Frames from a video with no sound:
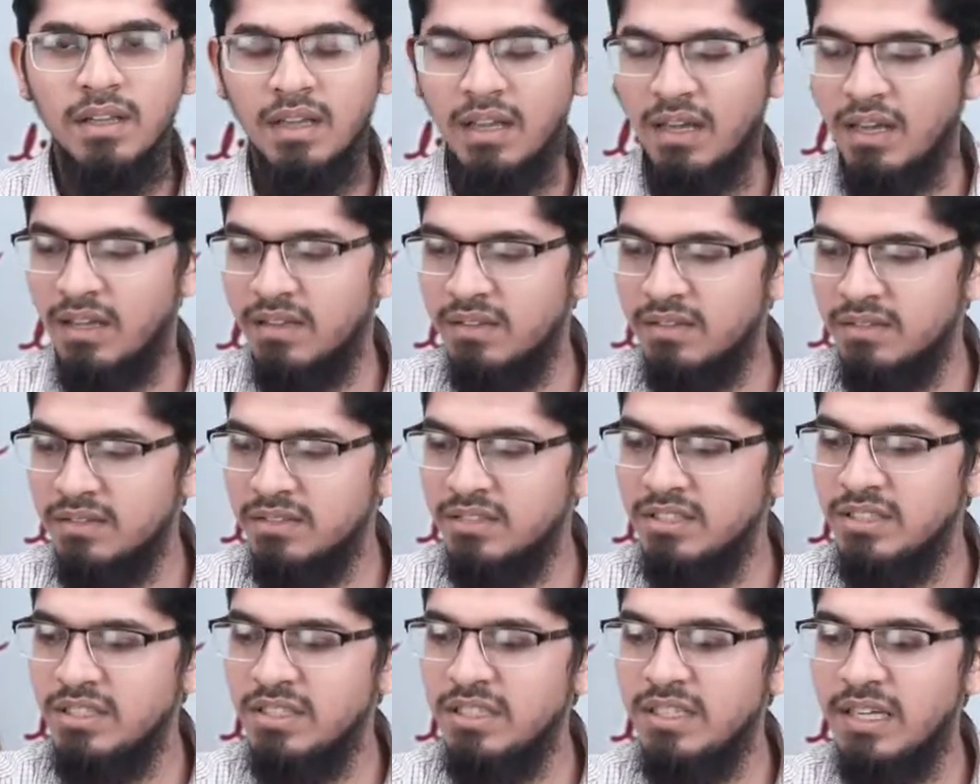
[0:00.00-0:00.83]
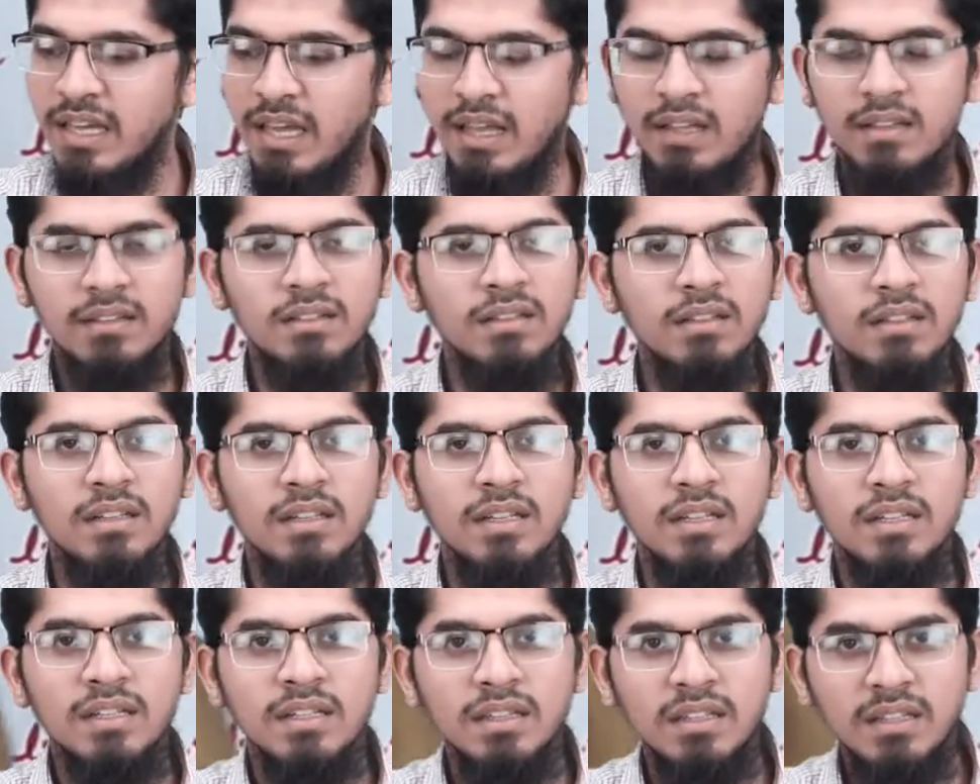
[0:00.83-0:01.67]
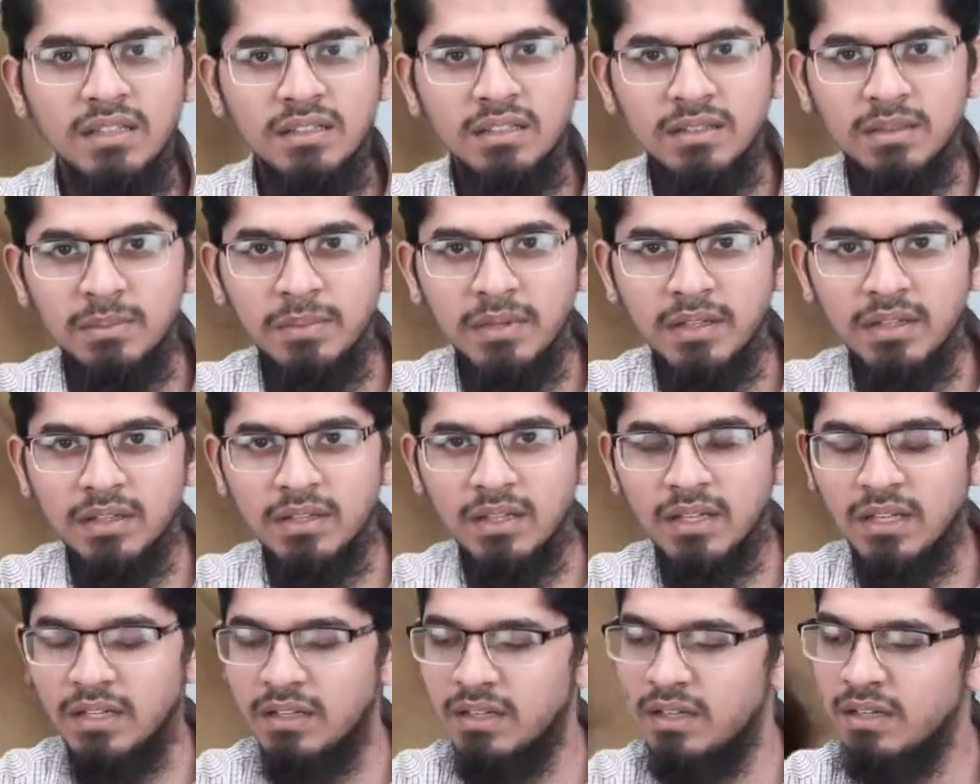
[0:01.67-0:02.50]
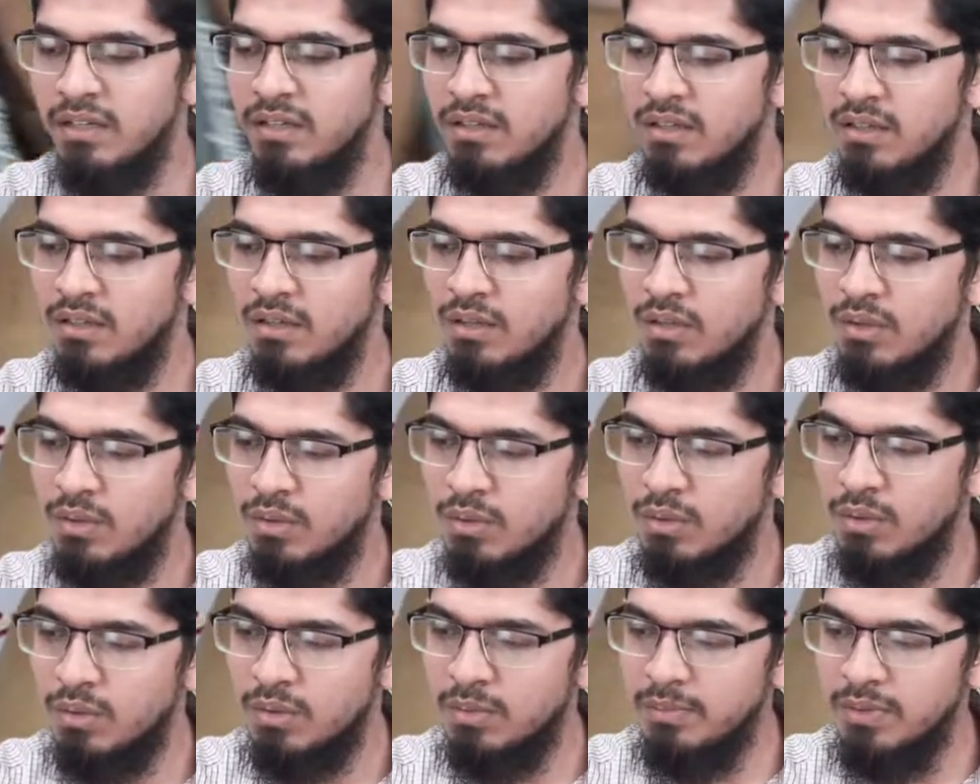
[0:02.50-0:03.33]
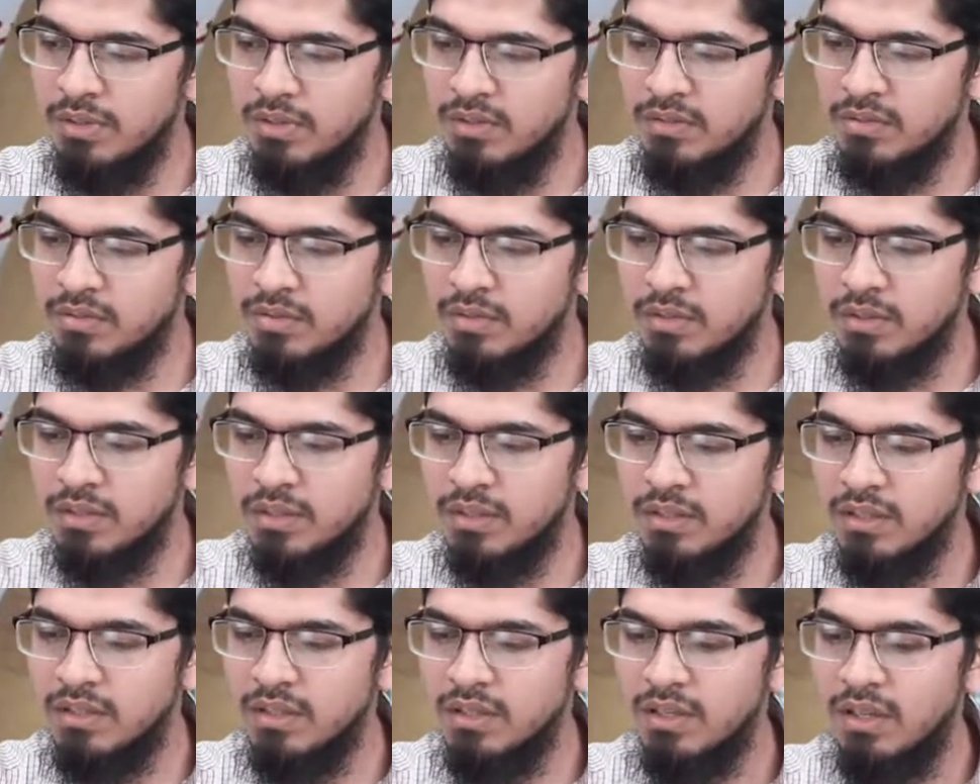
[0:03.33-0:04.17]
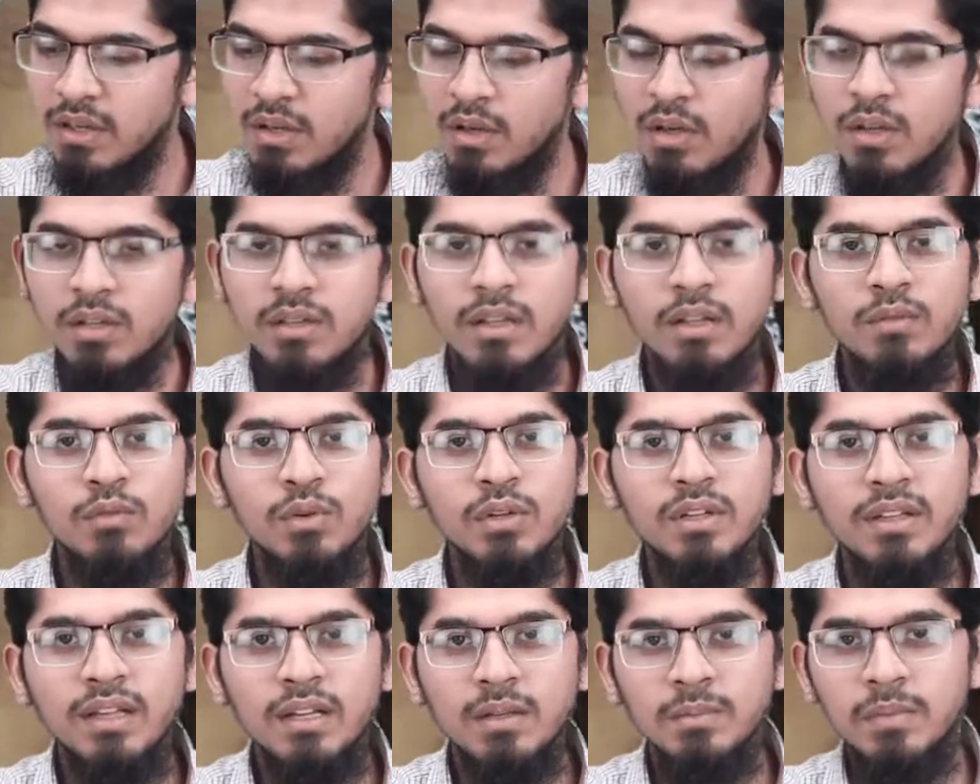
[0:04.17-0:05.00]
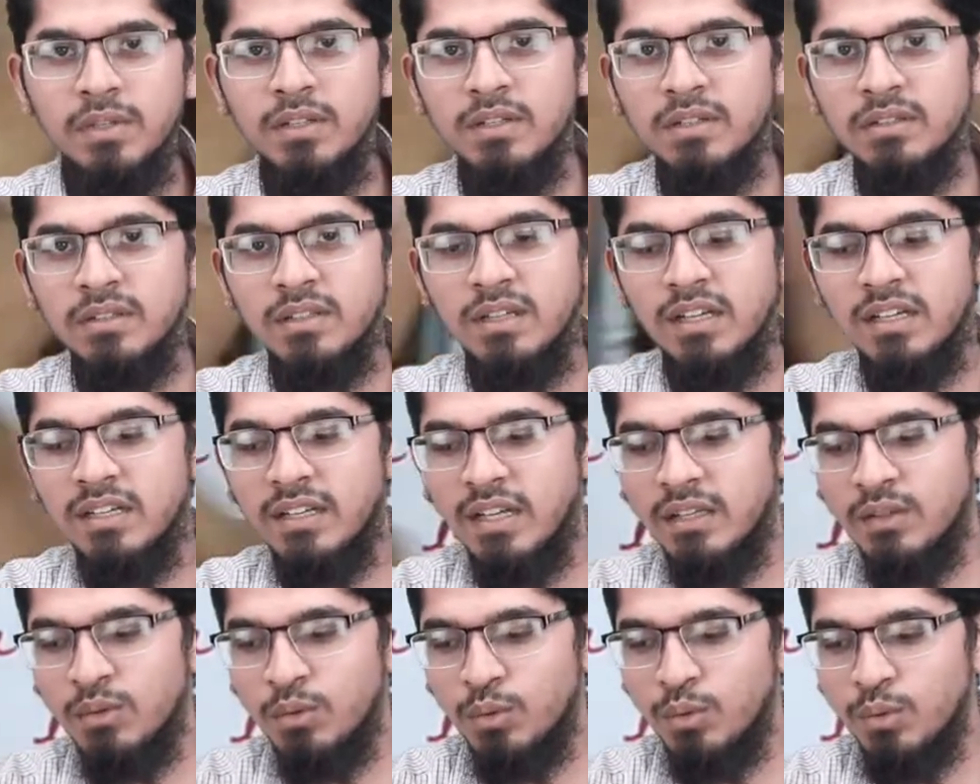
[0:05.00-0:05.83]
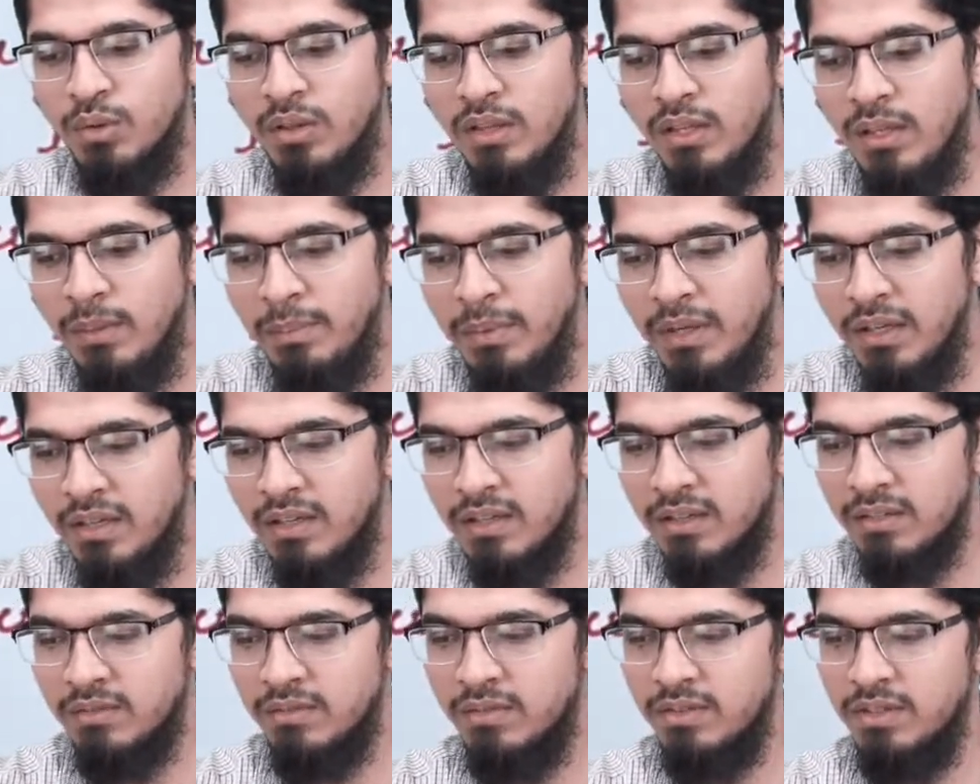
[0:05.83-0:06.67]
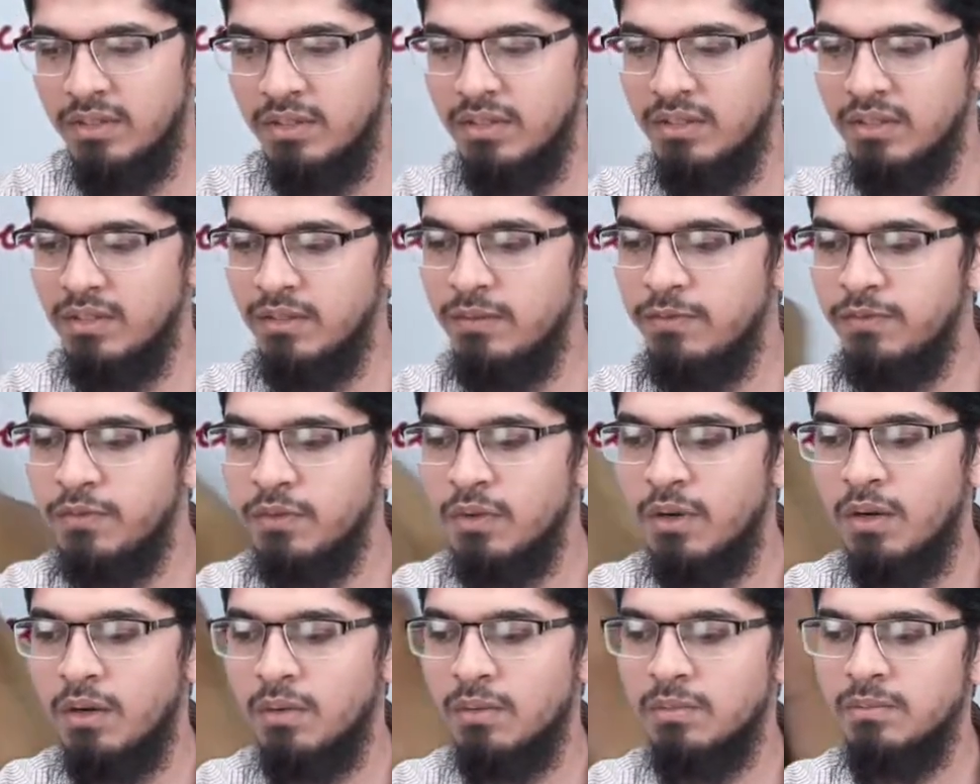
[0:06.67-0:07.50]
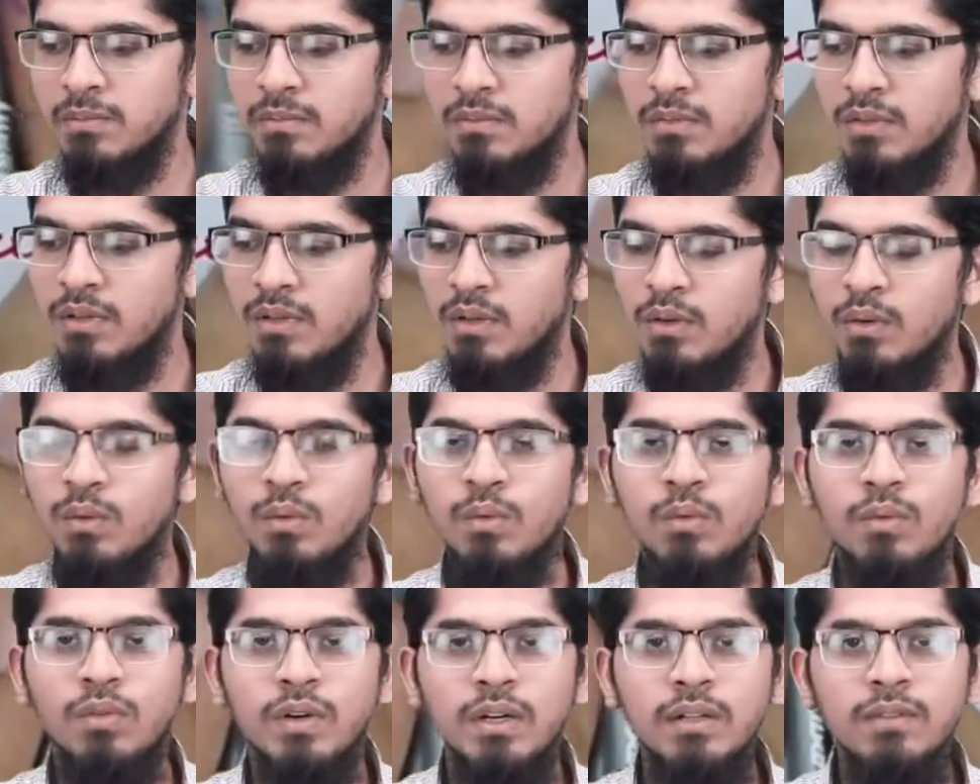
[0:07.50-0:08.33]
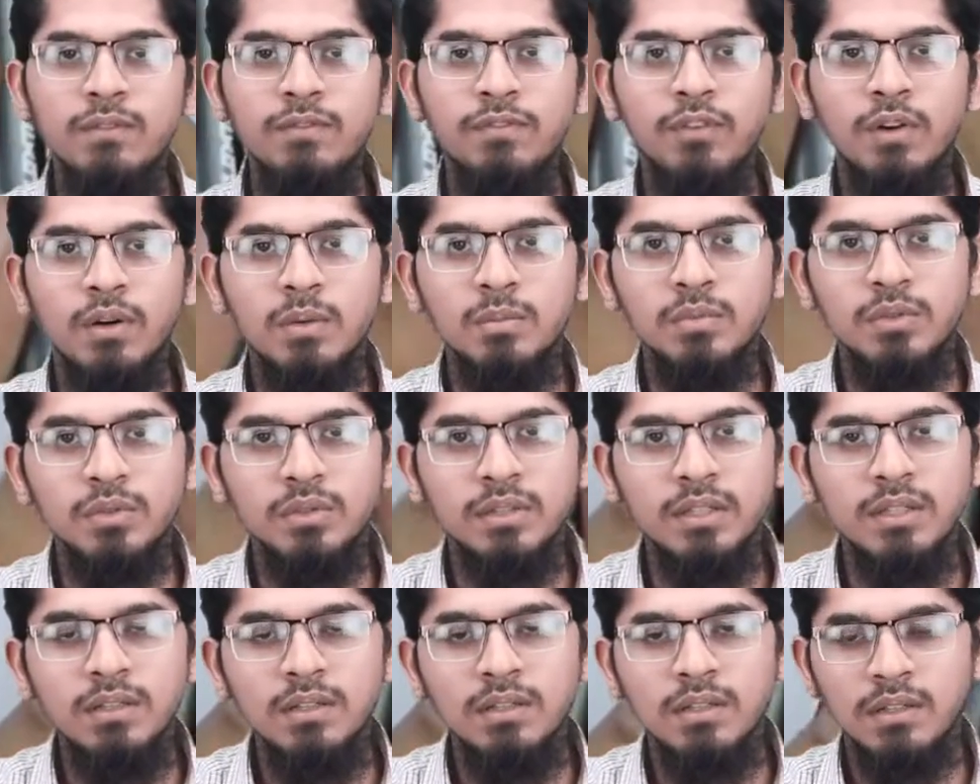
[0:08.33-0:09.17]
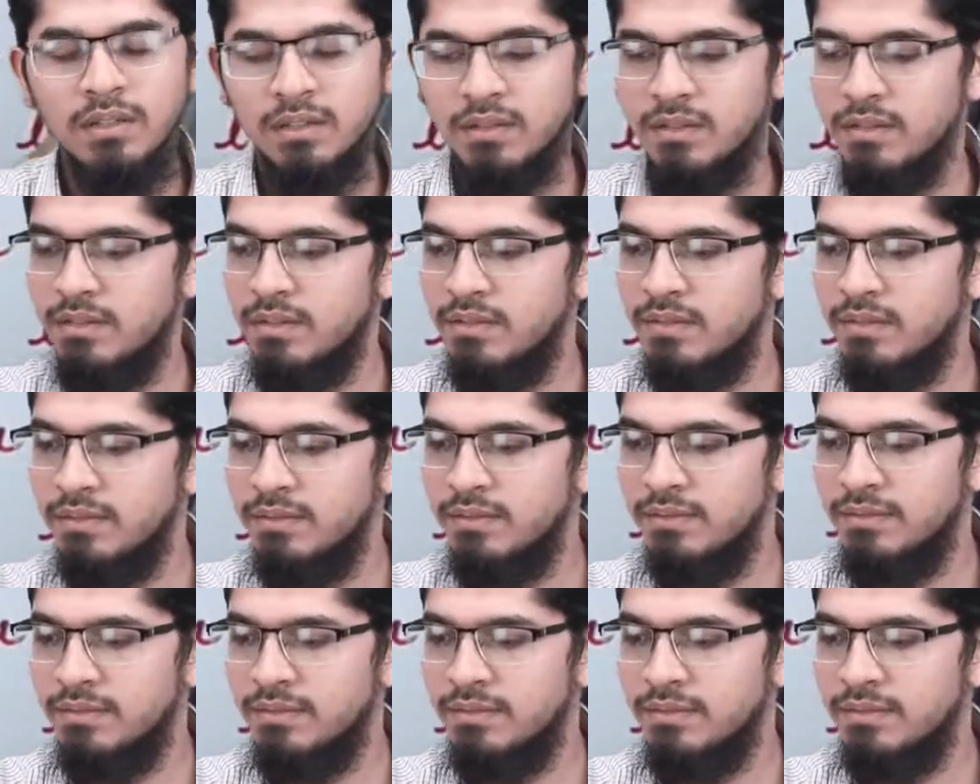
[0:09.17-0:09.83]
Energy can neither be created nor be destroyed. Then what can be done? It can only be converted from one form to the another.